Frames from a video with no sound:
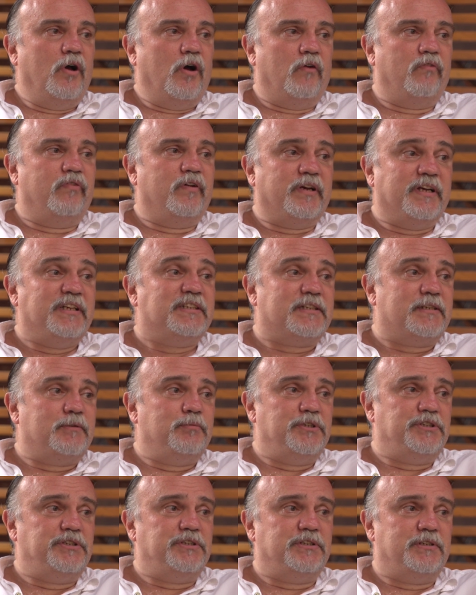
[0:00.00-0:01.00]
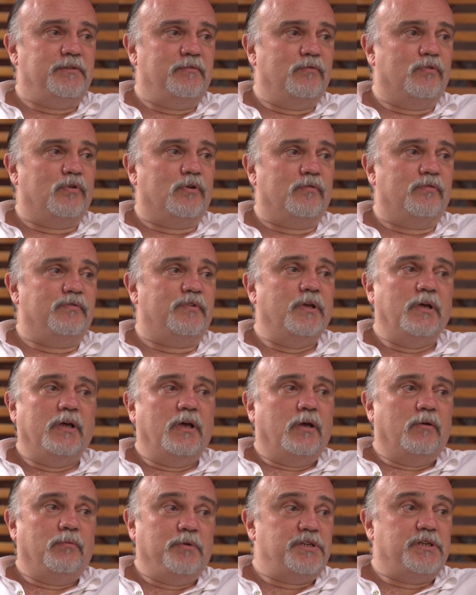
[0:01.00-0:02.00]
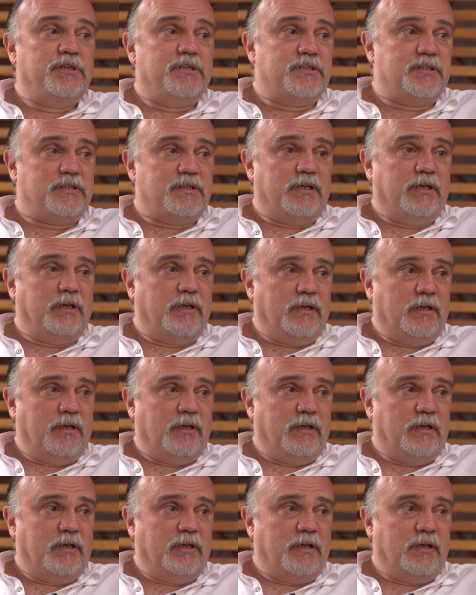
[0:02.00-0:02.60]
of a risk which is involved, which is